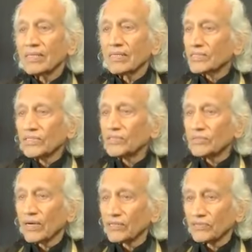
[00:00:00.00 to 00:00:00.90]
It is
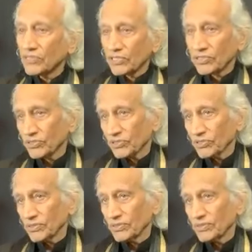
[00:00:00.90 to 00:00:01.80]
not just
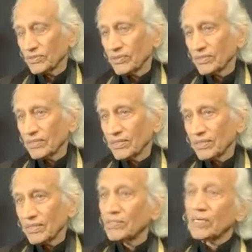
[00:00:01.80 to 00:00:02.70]

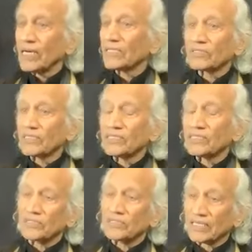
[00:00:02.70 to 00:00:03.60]
a
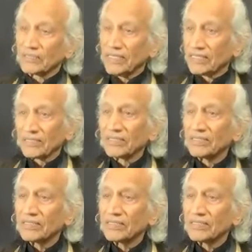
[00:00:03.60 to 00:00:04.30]
relaxation technique.